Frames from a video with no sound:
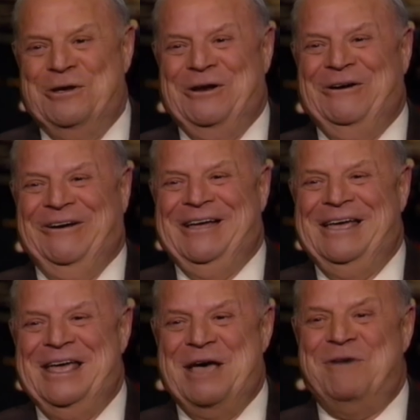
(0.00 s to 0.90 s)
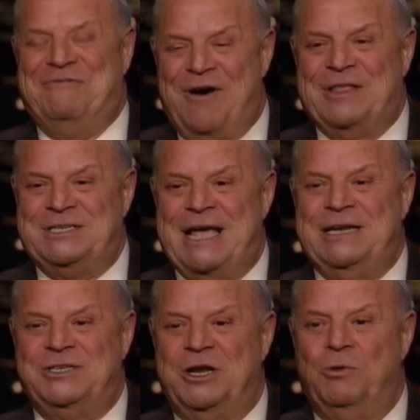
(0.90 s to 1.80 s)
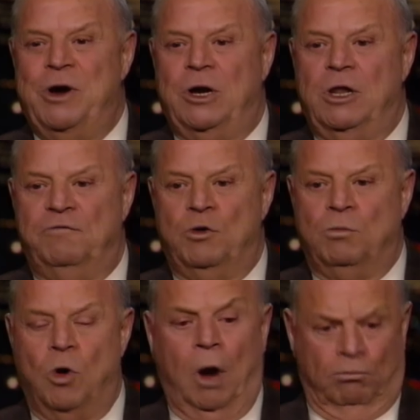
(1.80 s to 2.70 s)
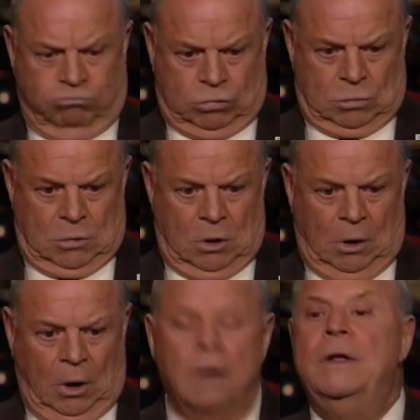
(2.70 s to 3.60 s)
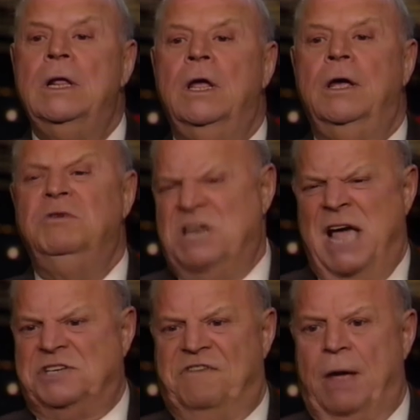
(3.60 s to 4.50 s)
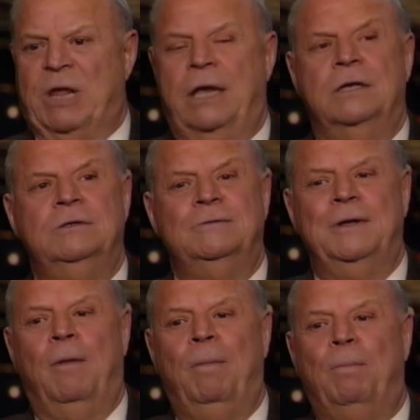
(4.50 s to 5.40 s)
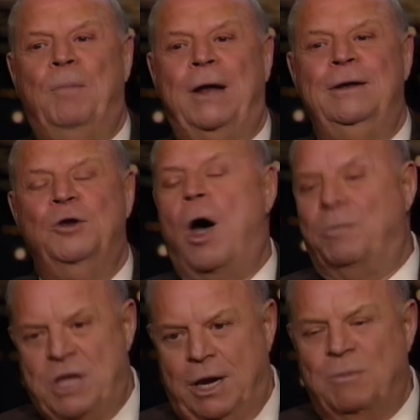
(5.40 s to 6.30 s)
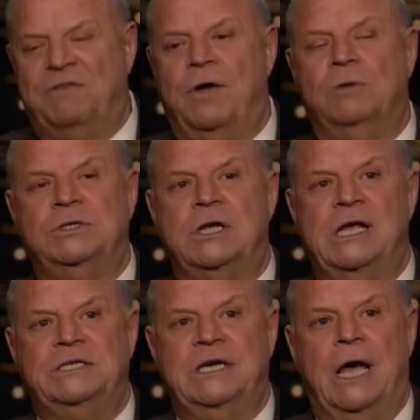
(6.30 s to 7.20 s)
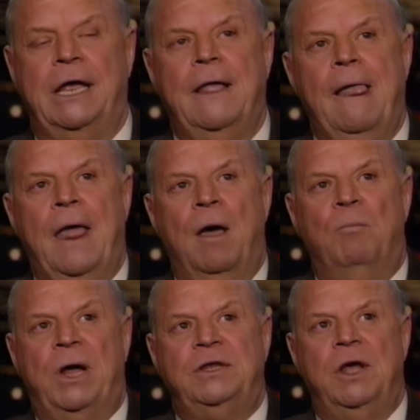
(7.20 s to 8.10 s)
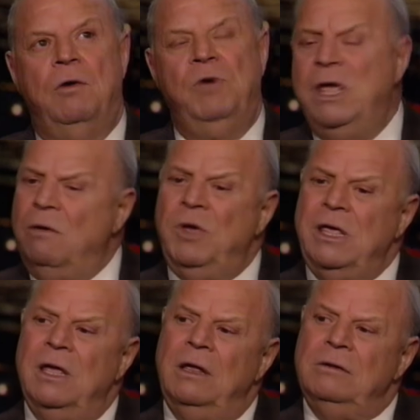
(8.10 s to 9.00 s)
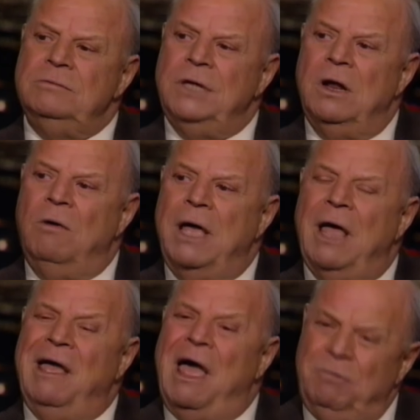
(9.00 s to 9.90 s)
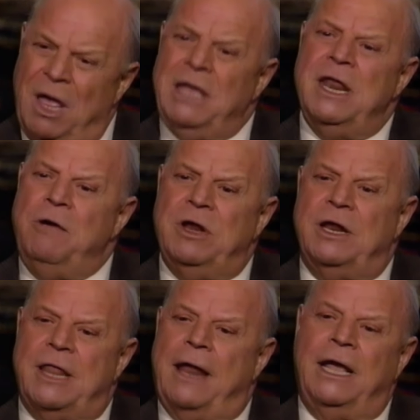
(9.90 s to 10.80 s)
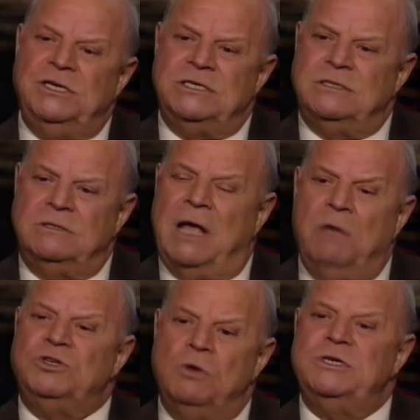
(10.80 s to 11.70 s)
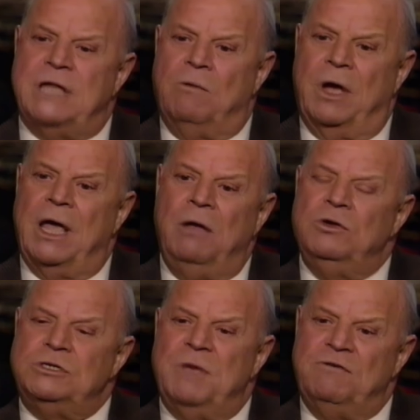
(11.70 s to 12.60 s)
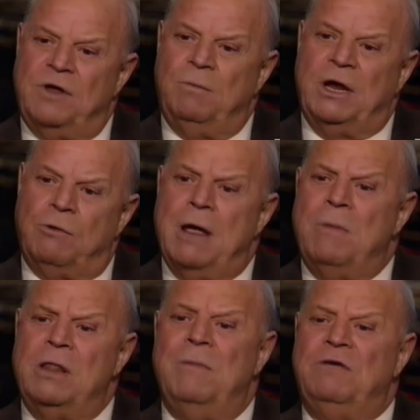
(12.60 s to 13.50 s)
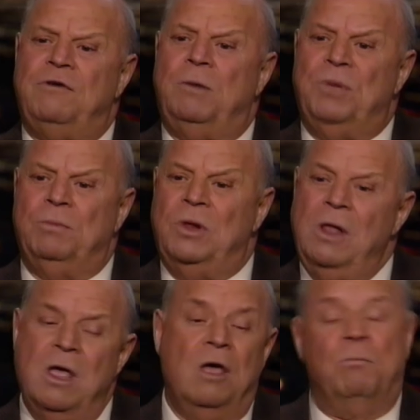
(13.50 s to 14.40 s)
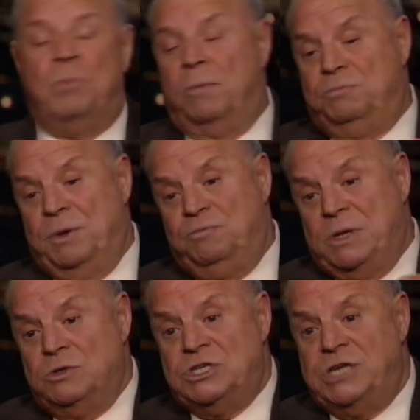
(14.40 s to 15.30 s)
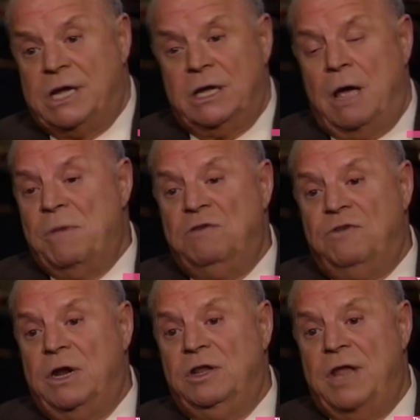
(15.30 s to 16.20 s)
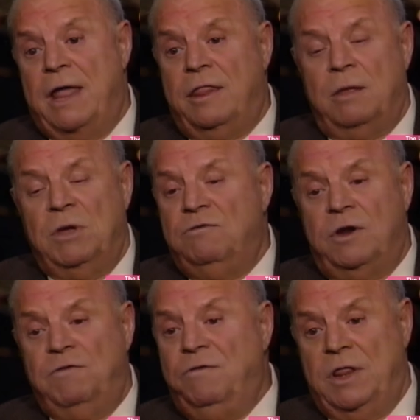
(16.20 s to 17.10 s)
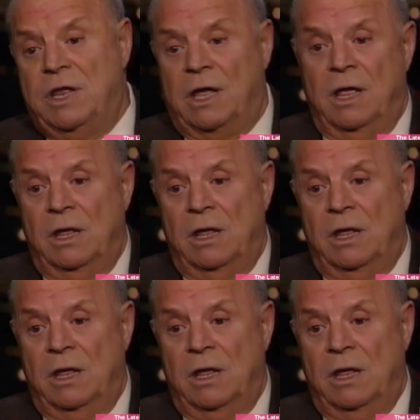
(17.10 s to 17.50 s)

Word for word: You know? And my father sat in his underwear in the living room going, Bleh. It was a nice family. But, no, I'm kidding. My father was a classy guy. But you know, I inherited that. I was always that way. I used to make fun of my grandmother, make fun of people, pump people who were sick. I made fun of death. I made fun of everything.